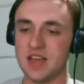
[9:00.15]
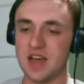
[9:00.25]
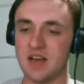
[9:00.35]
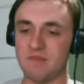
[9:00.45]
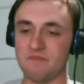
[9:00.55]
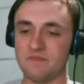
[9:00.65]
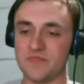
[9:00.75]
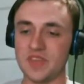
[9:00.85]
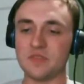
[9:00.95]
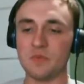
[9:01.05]
It
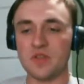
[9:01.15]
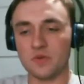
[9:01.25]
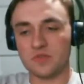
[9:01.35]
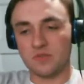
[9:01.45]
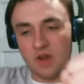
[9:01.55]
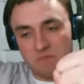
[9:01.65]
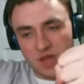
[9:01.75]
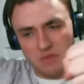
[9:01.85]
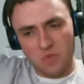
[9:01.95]
isn't one of those great big